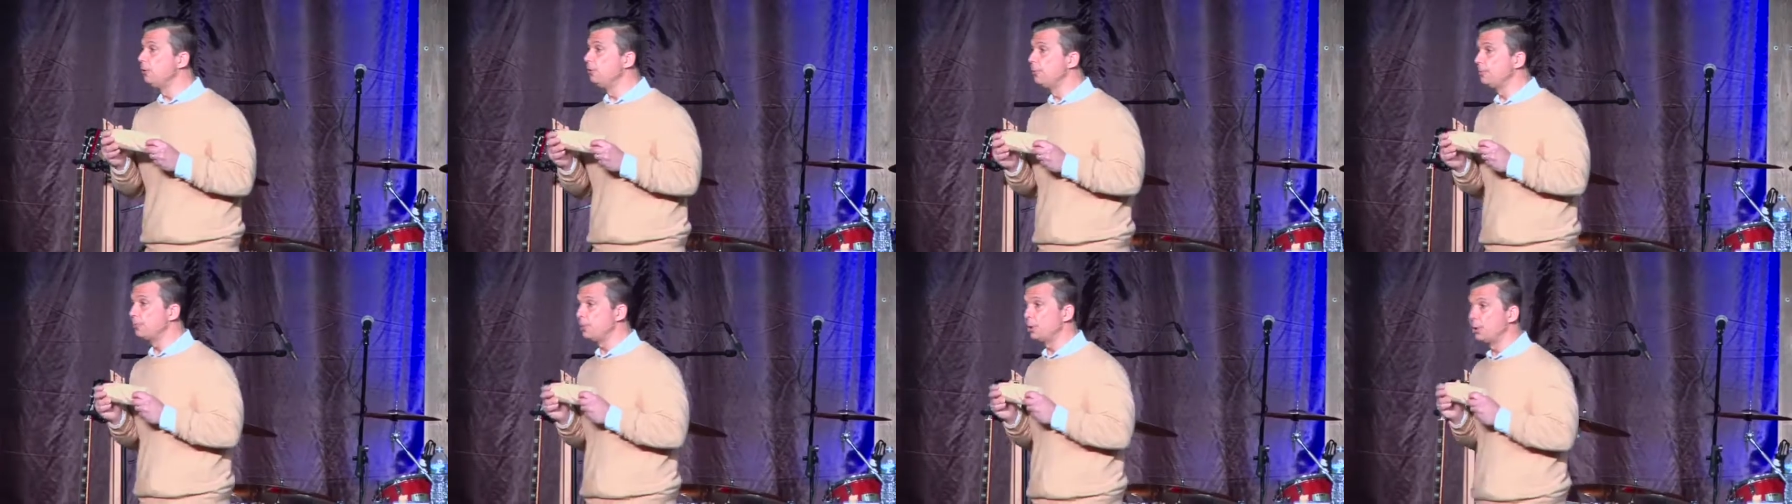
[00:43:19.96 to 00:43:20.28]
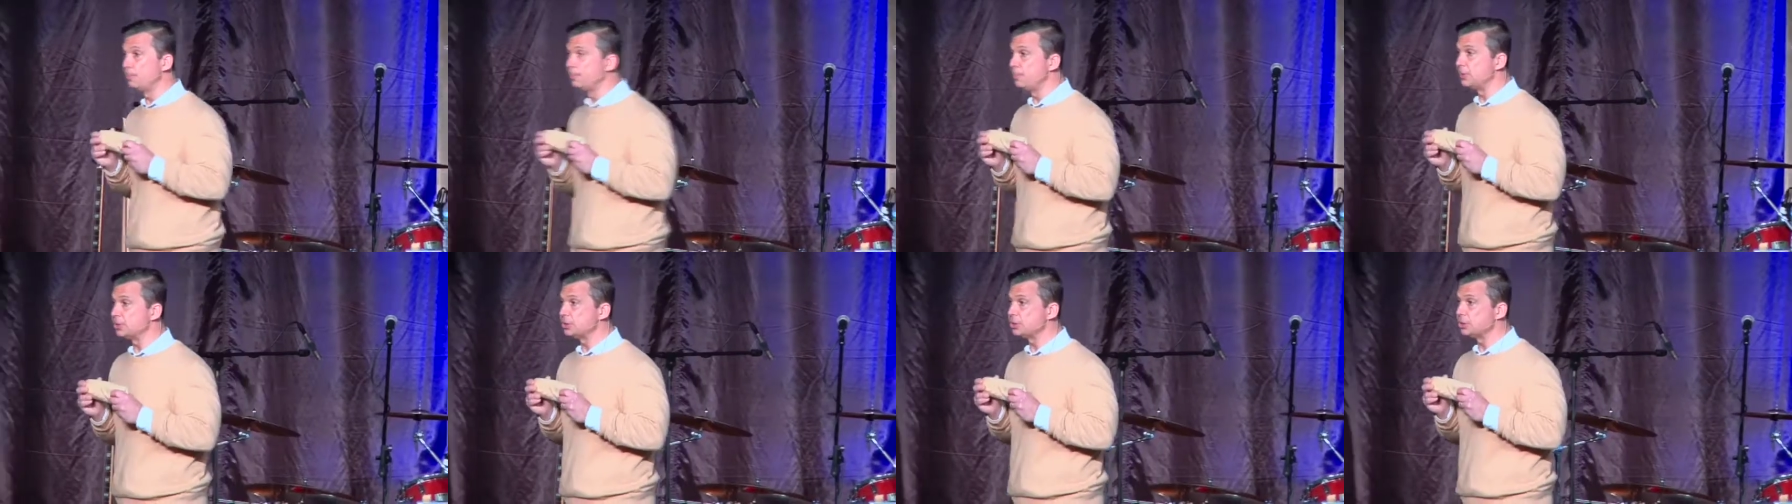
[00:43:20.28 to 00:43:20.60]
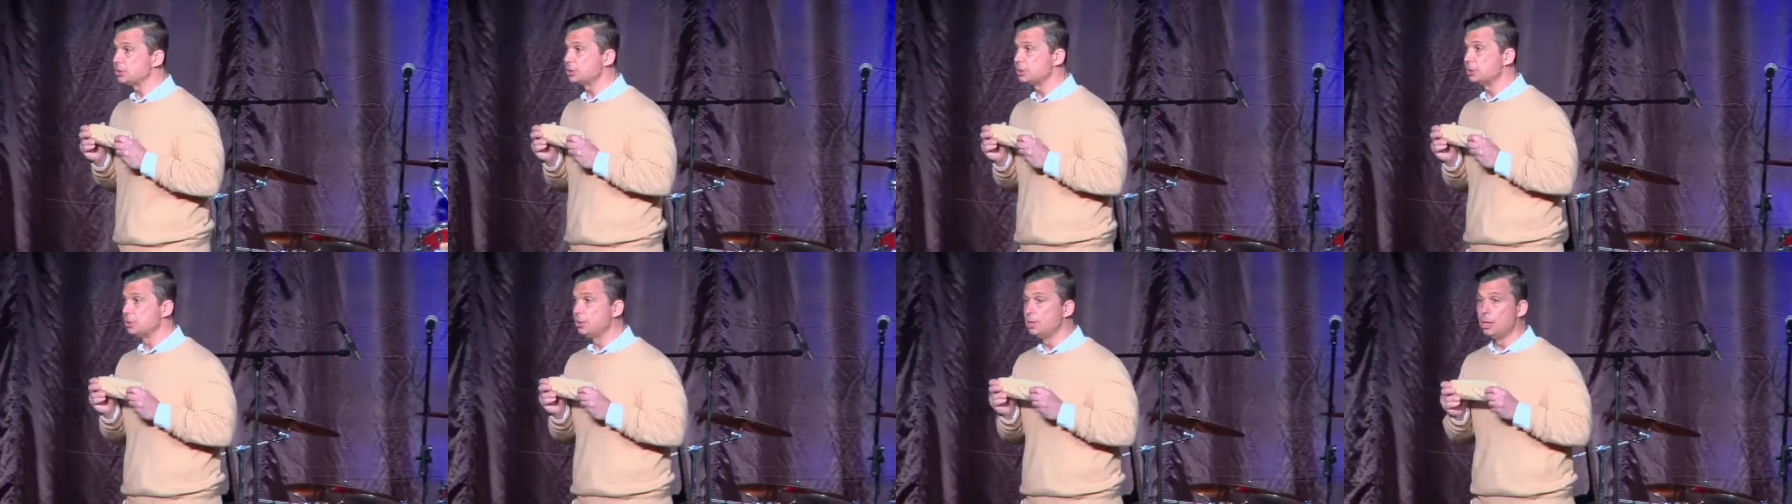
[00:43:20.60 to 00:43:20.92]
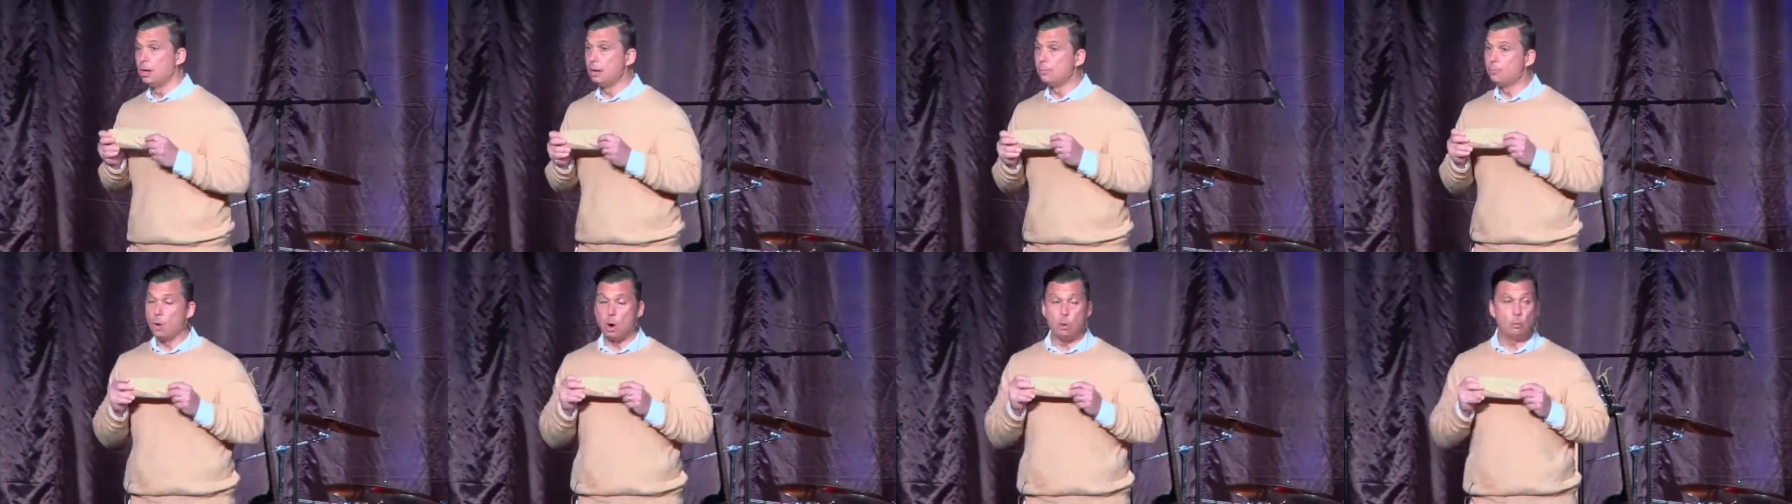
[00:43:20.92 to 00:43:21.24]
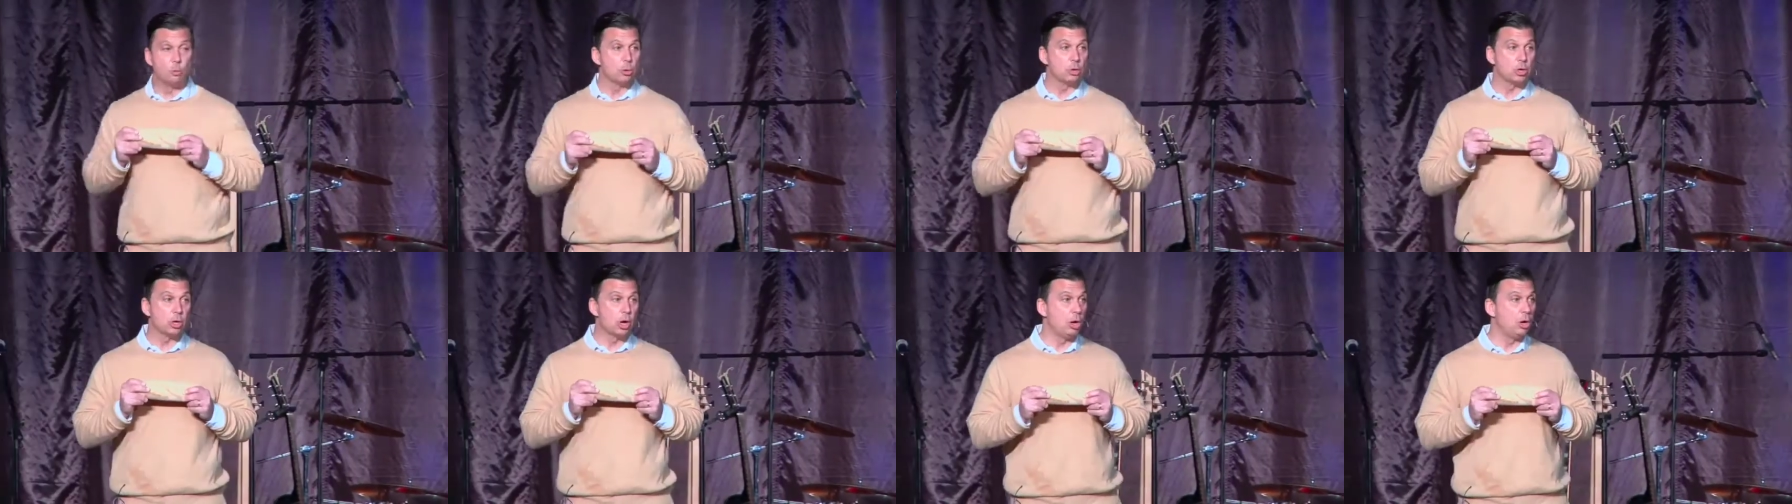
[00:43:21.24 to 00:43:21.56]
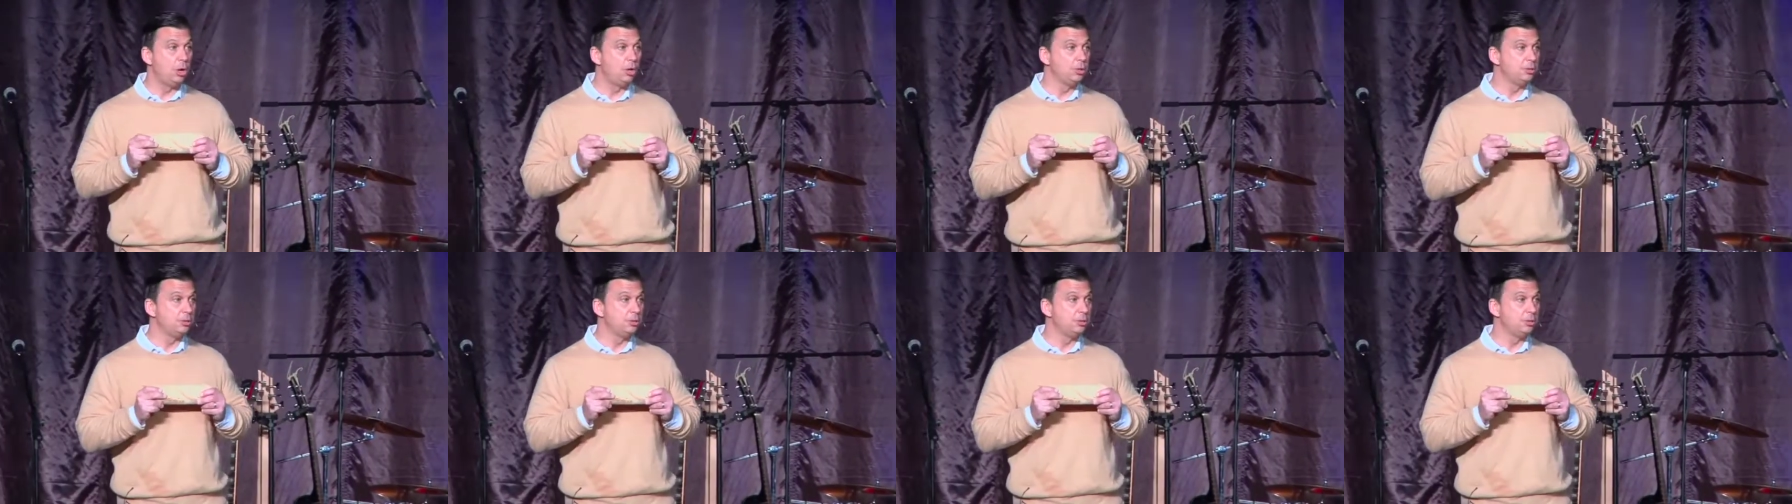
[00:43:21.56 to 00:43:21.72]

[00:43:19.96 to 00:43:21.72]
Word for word: purpose, what we're called